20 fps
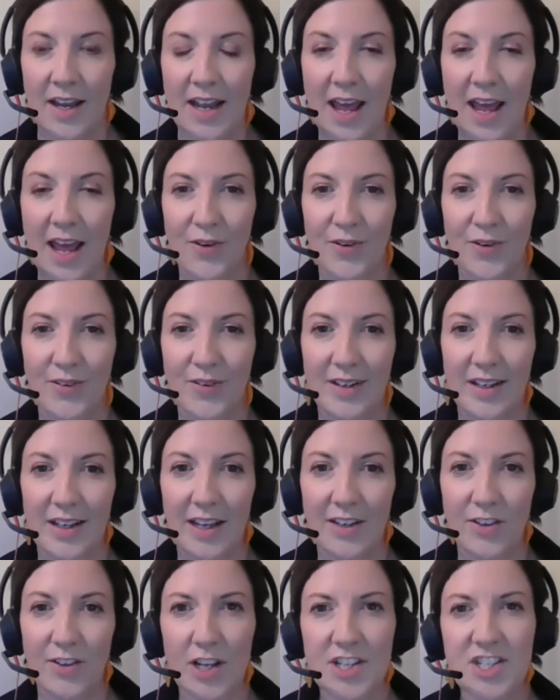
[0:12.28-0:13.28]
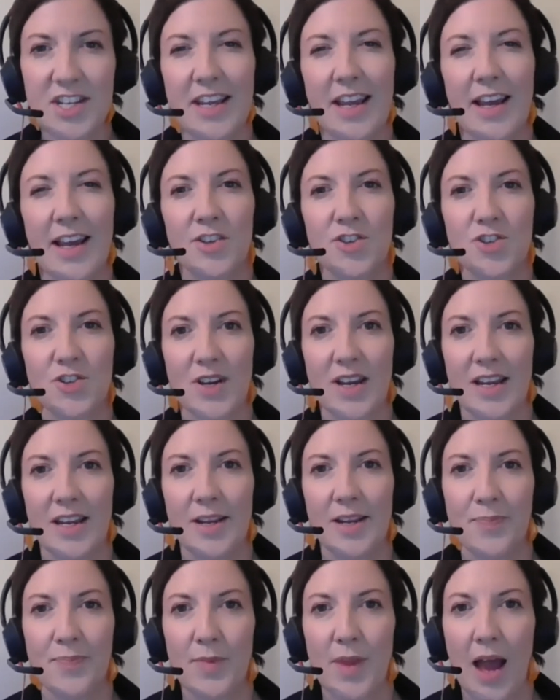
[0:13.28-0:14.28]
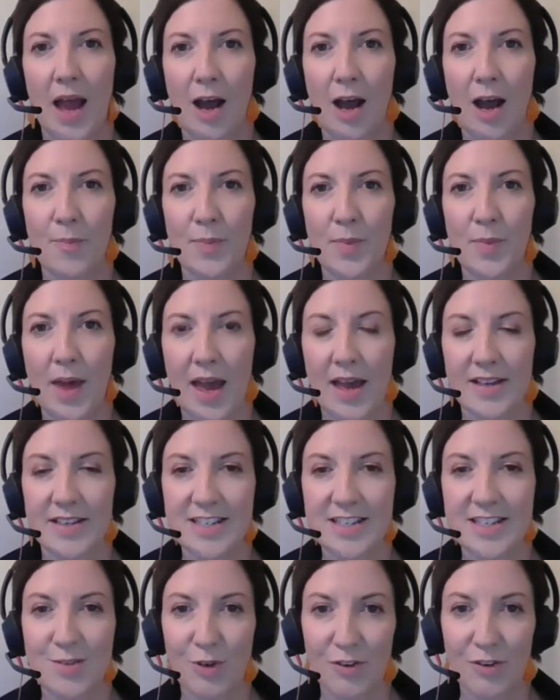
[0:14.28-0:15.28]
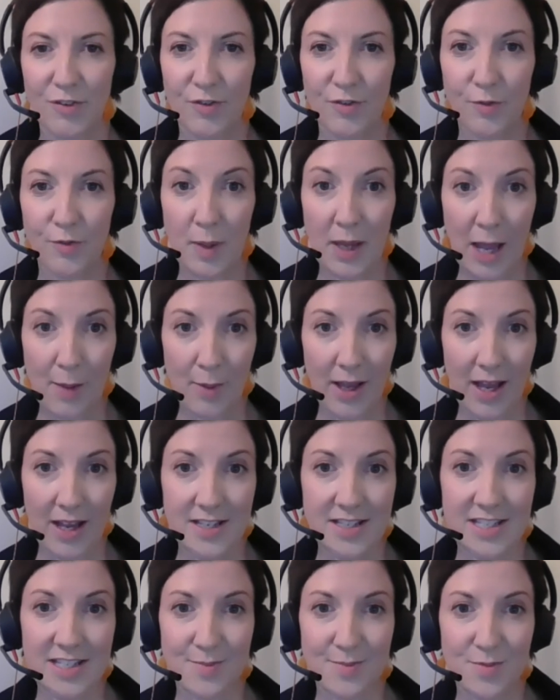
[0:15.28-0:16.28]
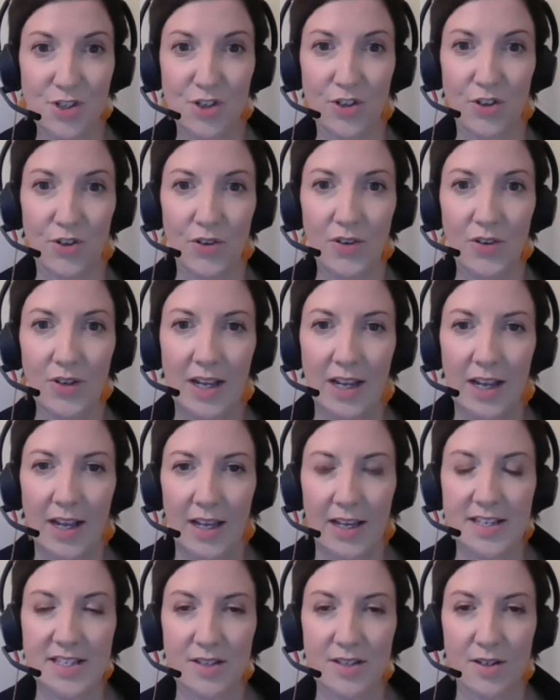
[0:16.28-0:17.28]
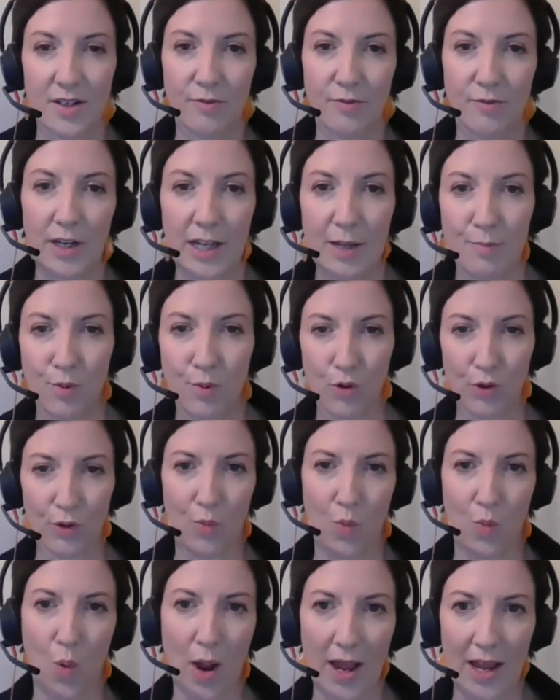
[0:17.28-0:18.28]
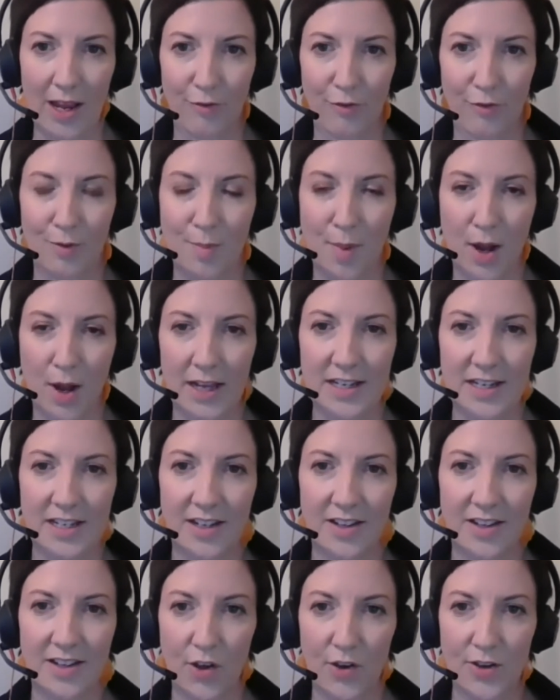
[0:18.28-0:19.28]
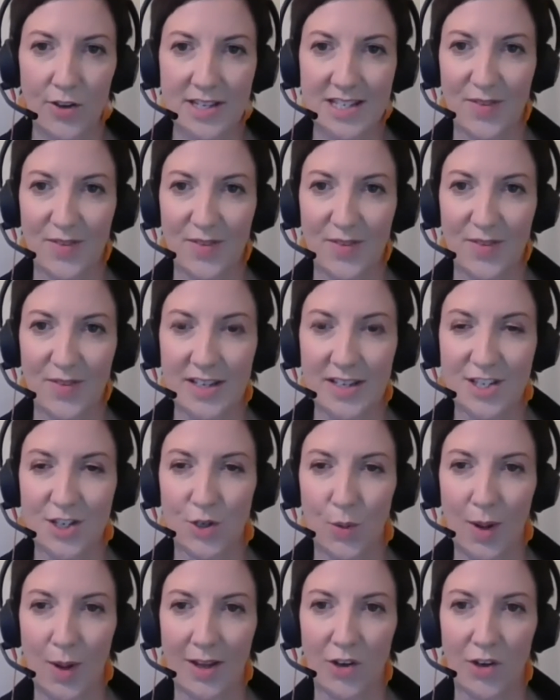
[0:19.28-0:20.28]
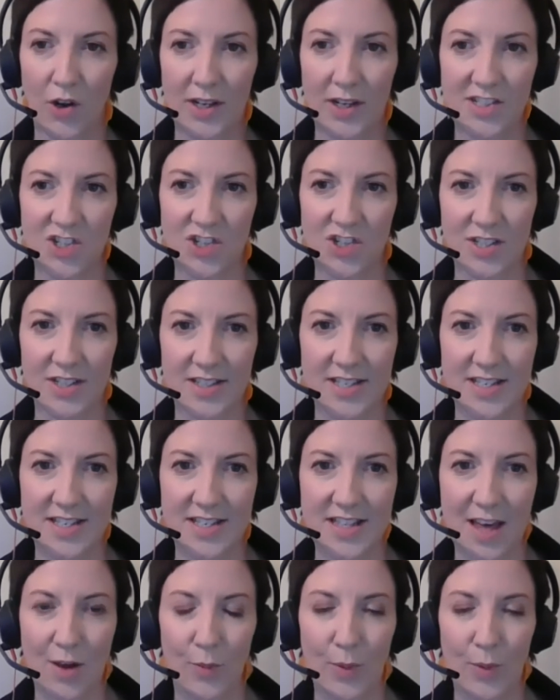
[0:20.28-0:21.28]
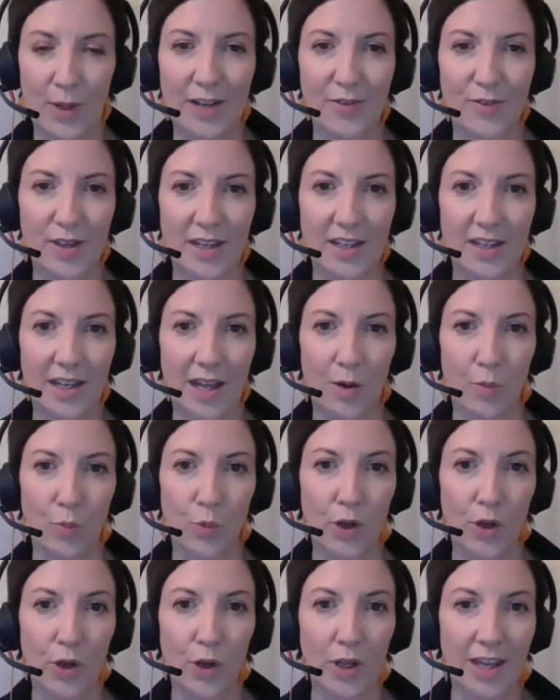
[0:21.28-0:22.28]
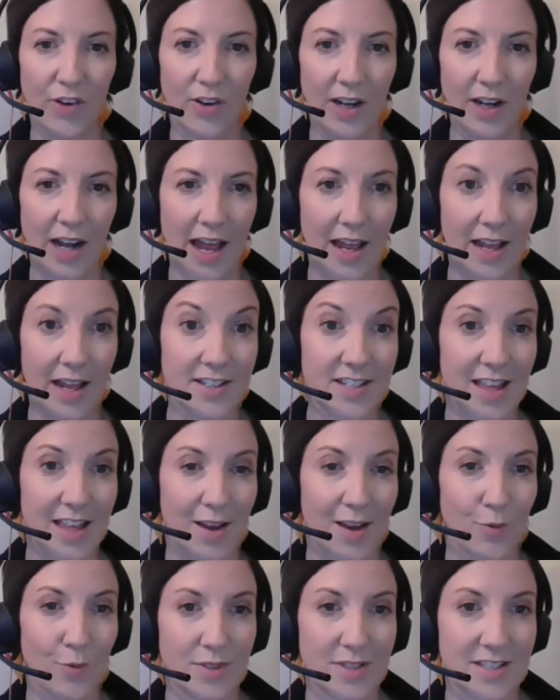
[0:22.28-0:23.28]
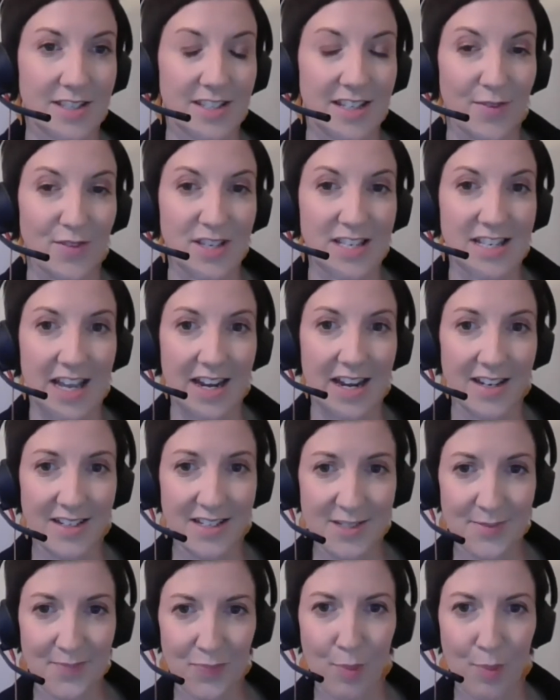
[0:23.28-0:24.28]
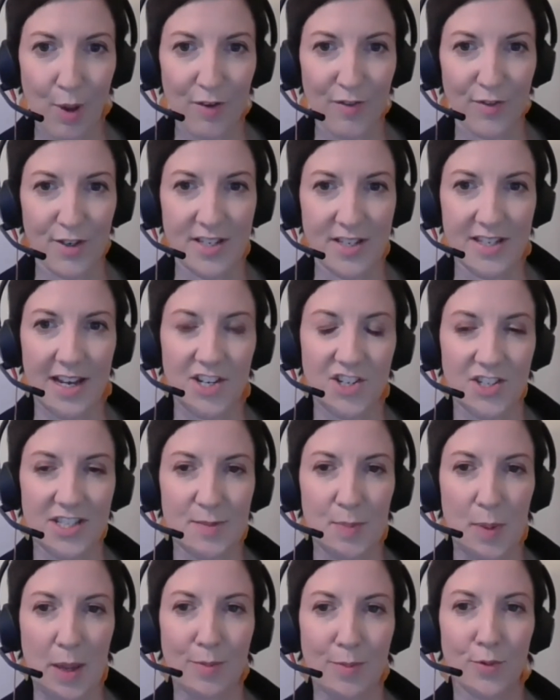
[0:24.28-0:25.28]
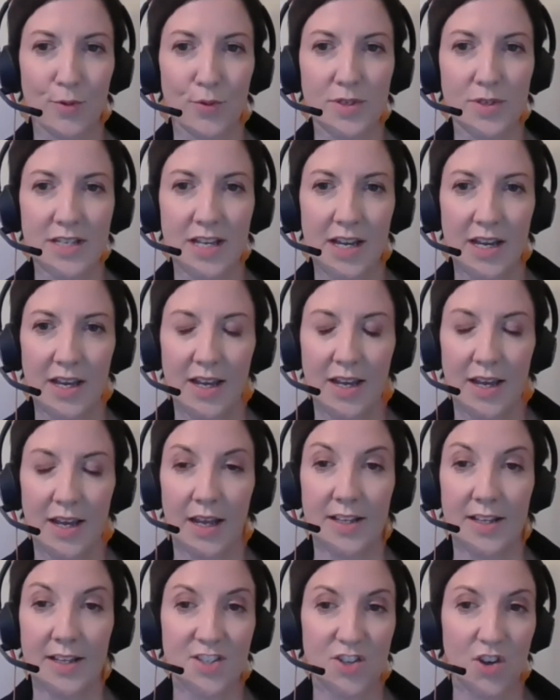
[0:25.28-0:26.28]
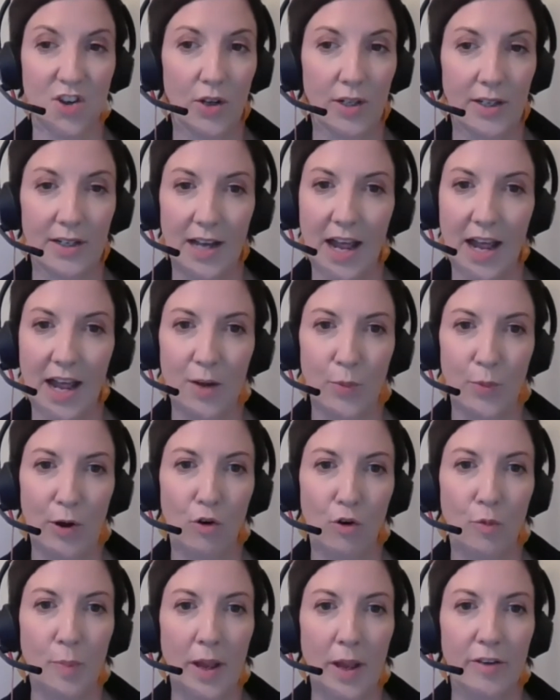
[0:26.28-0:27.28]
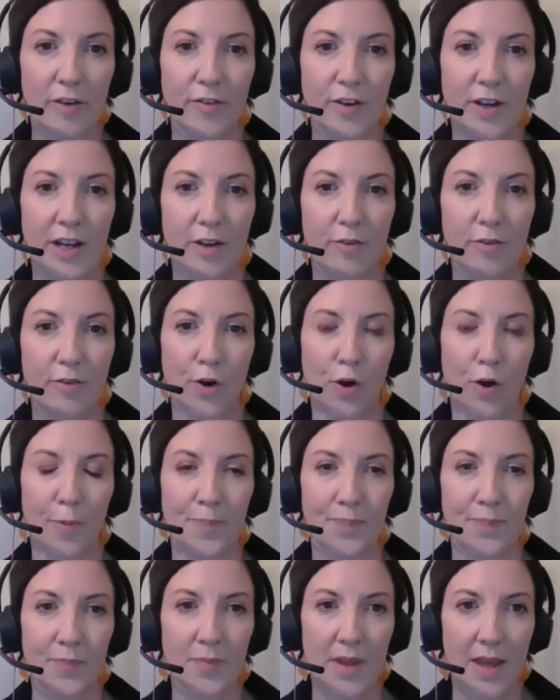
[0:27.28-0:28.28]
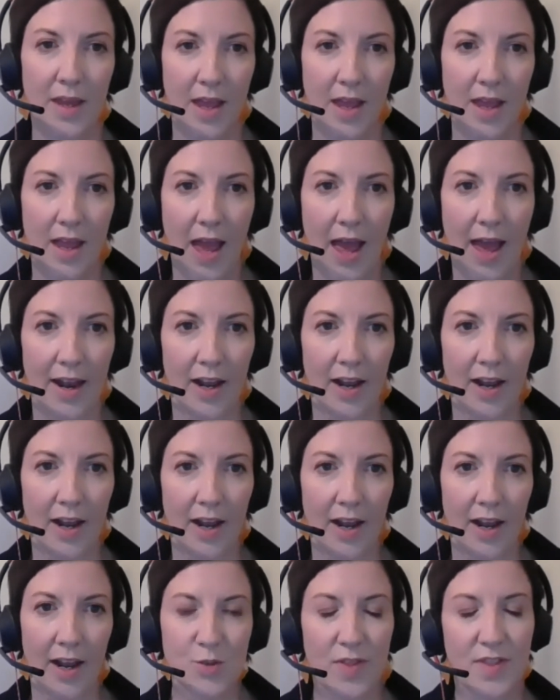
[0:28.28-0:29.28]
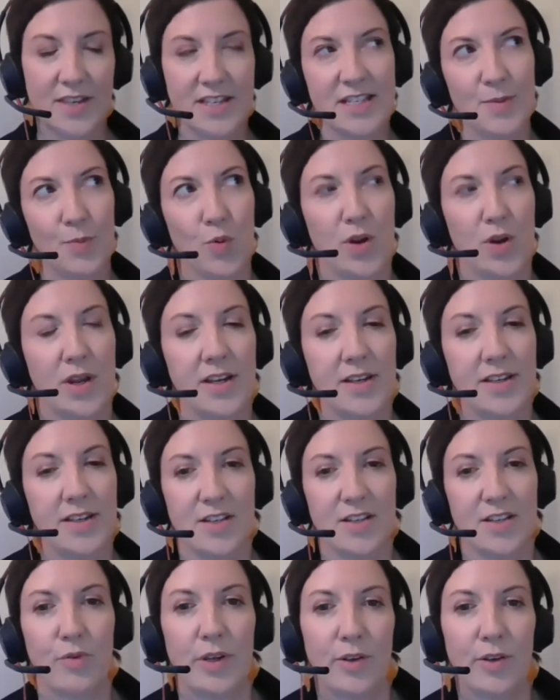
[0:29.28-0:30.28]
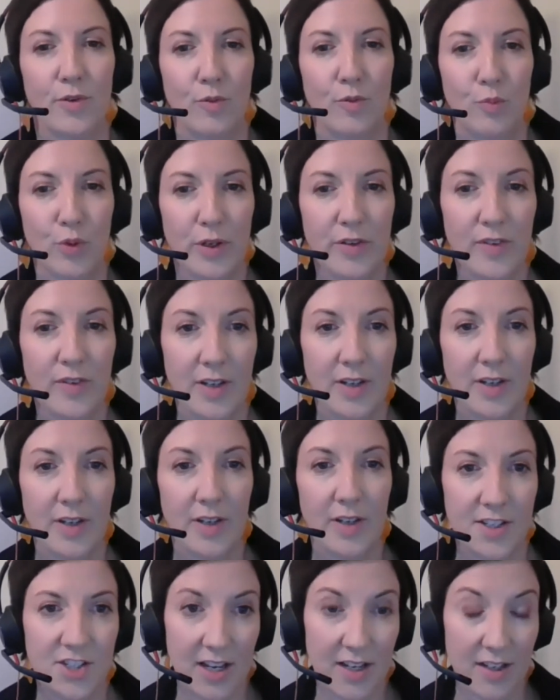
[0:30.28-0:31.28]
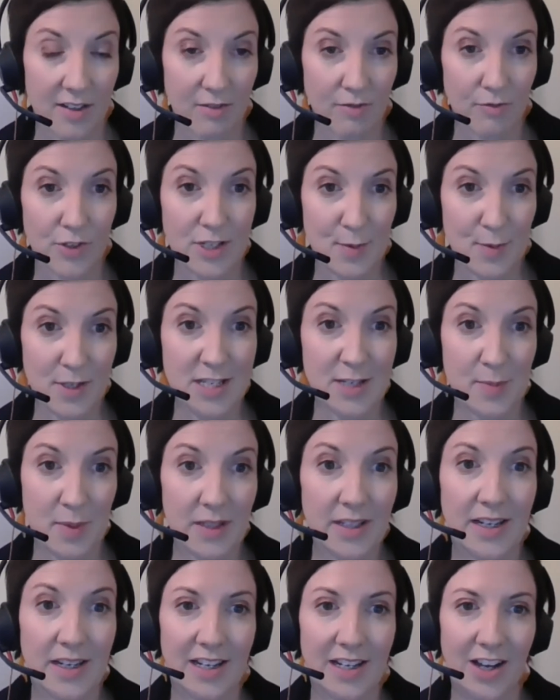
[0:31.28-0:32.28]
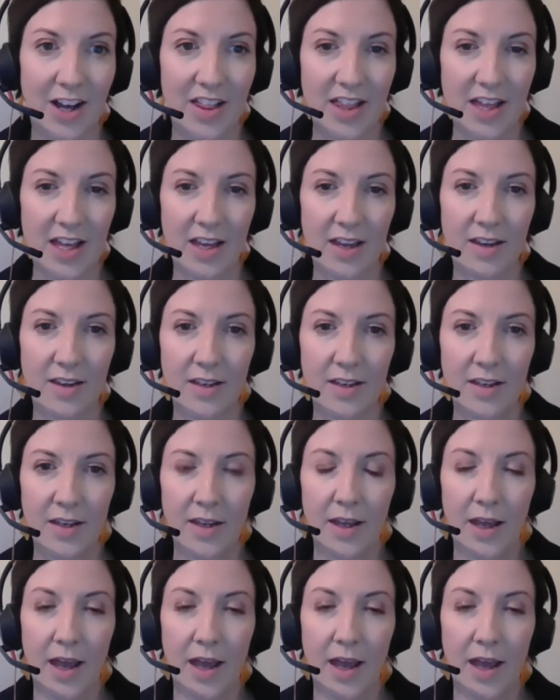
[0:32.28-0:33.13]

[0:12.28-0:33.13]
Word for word: Now, acknowledging country, um, as we've become accustomed to, is a really important way of reminding those of us who are not Indigenous that we're living and working on land that was never ceded by First Nations peoples. It's stolen land we're all benefiting from. And I guess with this brings a real privilege and responsibility, I think.